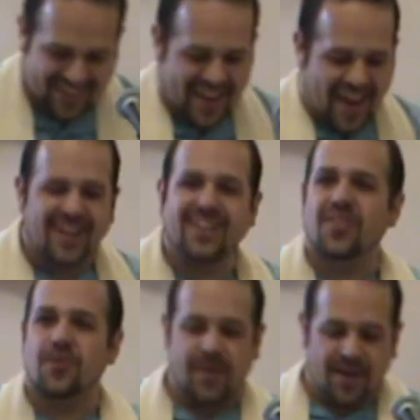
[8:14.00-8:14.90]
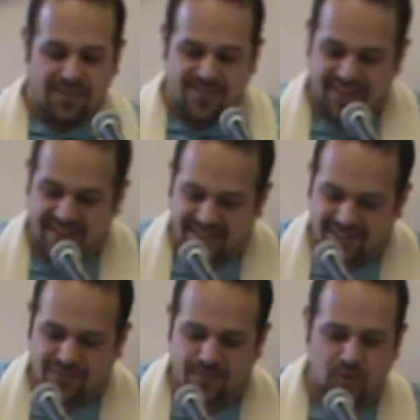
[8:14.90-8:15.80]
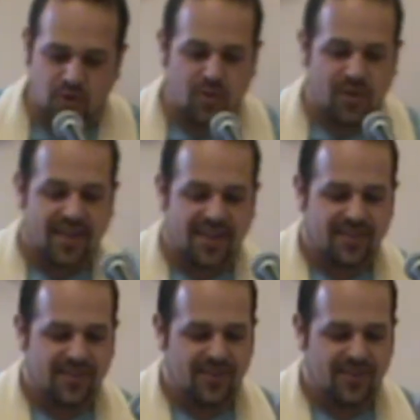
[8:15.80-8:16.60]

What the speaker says: and another pair of cyclists from Norway,